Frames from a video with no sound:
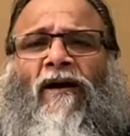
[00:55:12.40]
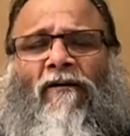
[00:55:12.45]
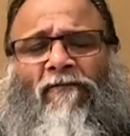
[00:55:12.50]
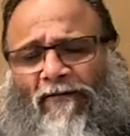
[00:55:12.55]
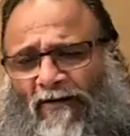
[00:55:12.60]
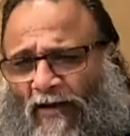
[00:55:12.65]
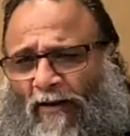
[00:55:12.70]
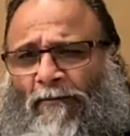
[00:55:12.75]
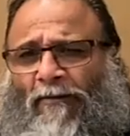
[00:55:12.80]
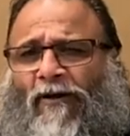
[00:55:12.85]

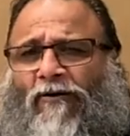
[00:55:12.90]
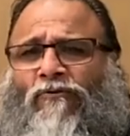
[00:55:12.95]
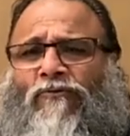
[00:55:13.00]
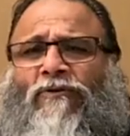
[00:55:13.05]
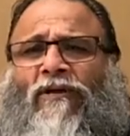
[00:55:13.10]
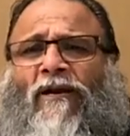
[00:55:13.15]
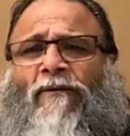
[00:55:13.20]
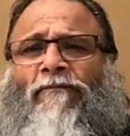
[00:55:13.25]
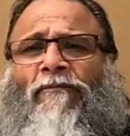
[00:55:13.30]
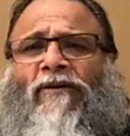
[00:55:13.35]
available to
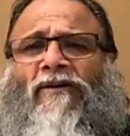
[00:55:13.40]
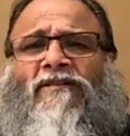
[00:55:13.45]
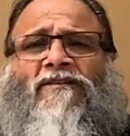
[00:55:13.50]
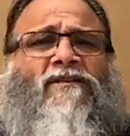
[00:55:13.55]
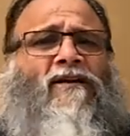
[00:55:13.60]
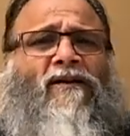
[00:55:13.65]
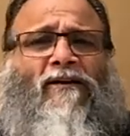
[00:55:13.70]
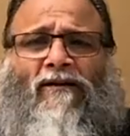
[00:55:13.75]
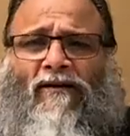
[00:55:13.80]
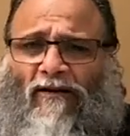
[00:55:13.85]
that
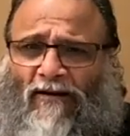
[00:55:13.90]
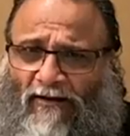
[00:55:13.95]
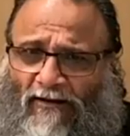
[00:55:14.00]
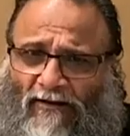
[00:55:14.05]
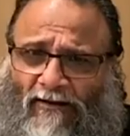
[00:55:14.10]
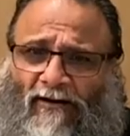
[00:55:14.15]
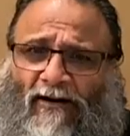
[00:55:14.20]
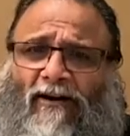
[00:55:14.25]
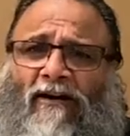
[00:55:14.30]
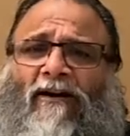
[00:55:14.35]
person
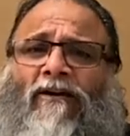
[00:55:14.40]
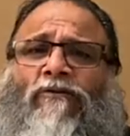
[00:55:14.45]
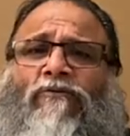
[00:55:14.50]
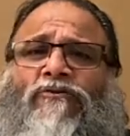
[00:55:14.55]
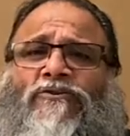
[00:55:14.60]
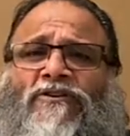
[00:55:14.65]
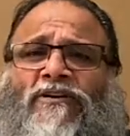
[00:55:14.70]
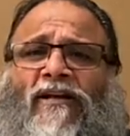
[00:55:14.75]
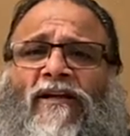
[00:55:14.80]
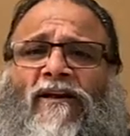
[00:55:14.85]
ready to
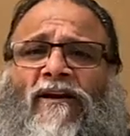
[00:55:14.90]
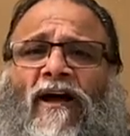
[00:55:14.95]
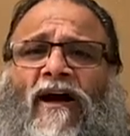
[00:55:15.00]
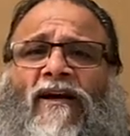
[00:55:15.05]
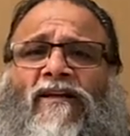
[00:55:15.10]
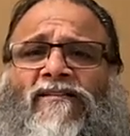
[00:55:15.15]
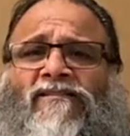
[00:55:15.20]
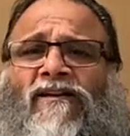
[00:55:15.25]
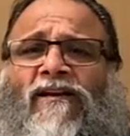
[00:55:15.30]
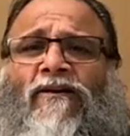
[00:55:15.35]
share
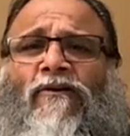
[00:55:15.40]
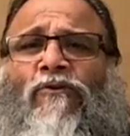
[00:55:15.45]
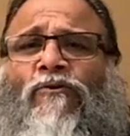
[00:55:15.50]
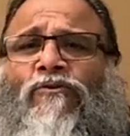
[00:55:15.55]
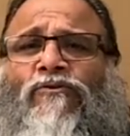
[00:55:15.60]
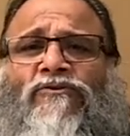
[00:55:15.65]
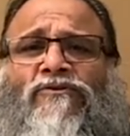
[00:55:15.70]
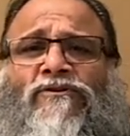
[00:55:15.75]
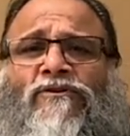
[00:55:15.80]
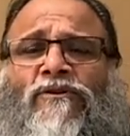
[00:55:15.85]
highs and
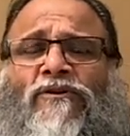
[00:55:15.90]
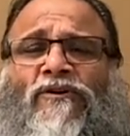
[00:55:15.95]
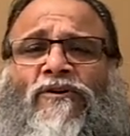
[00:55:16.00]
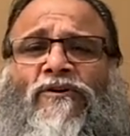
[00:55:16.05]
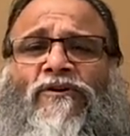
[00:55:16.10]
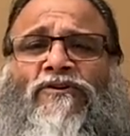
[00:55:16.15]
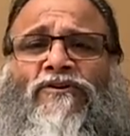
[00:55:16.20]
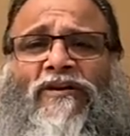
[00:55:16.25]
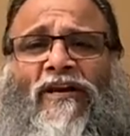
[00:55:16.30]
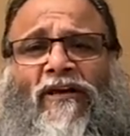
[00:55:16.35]
lows
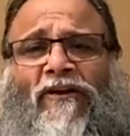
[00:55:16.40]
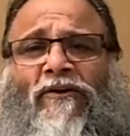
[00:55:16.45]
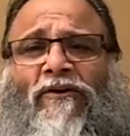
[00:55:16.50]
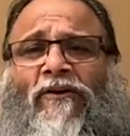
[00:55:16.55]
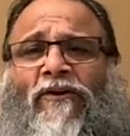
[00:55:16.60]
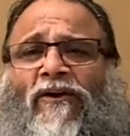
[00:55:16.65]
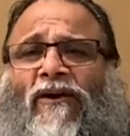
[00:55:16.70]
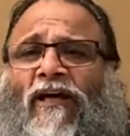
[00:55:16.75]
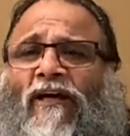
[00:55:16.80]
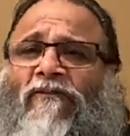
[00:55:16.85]
share
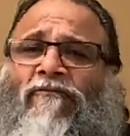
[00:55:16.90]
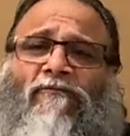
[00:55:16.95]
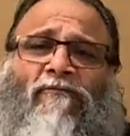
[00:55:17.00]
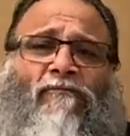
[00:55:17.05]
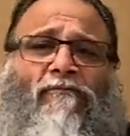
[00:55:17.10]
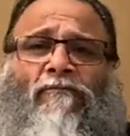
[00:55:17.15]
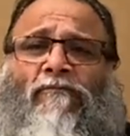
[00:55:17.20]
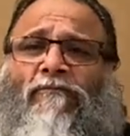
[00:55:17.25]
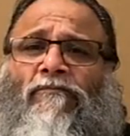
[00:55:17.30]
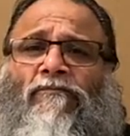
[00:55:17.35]
your life
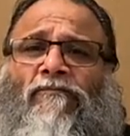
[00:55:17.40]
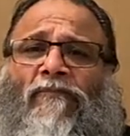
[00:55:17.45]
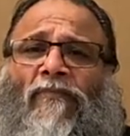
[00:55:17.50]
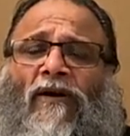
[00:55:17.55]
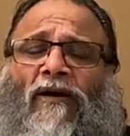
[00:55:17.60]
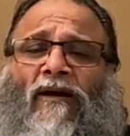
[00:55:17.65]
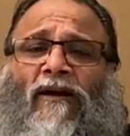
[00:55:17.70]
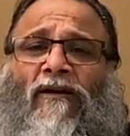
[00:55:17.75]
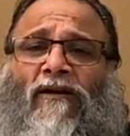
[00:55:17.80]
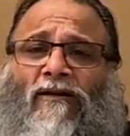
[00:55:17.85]

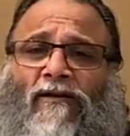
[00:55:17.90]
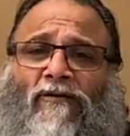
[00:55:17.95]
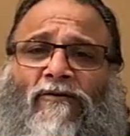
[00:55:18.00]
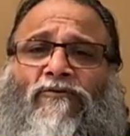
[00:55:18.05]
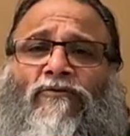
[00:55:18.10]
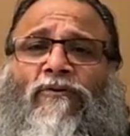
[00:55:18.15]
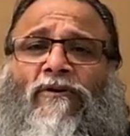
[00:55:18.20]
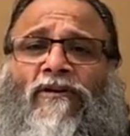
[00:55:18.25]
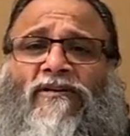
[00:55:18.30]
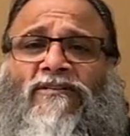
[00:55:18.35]

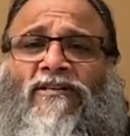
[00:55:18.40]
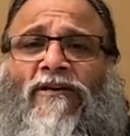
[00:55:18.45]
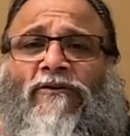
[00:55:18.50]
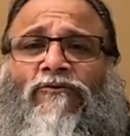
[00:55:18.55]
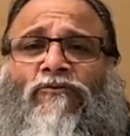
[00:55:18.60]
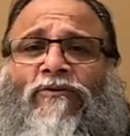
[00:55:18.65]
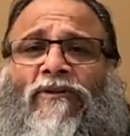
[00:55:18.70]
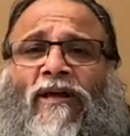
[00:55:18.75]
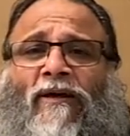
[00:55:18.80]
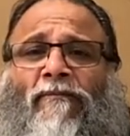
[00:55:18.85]
listen
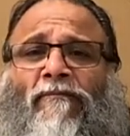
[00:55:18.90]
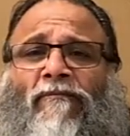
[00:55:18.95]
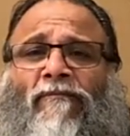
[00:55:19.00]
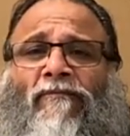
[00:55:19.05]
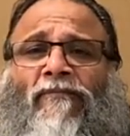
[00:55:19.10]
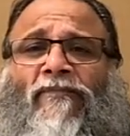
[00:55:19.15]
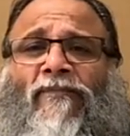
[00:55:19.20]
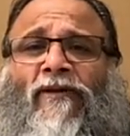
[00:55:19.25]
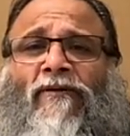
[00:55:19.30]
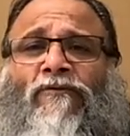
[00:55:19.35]
to them
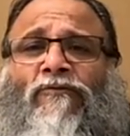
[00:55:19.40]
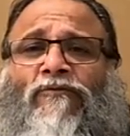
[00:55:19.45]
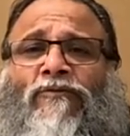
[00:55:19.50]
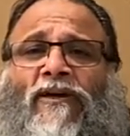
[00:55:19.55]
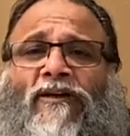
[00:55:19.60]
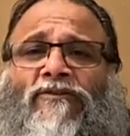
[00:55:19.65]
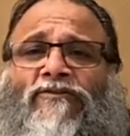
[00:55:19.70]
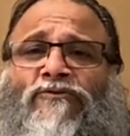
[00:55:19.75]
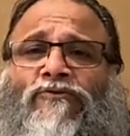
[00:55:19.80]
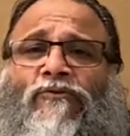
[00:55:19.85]
to
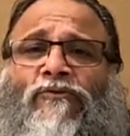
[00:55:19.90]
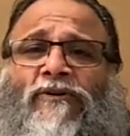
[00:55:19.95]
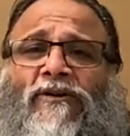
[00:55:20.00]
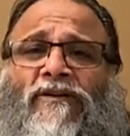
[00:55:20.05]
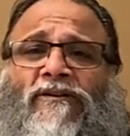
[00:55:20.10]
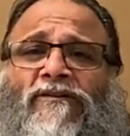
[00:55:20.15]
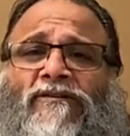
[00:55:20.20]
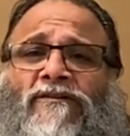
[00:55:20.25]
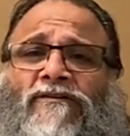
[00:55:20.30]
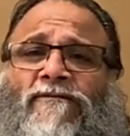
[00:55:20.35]
their
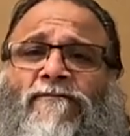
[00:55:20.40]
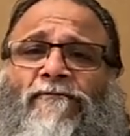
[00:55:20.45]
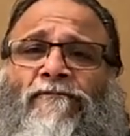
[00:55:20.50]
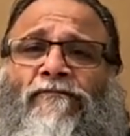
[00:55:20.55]
stories.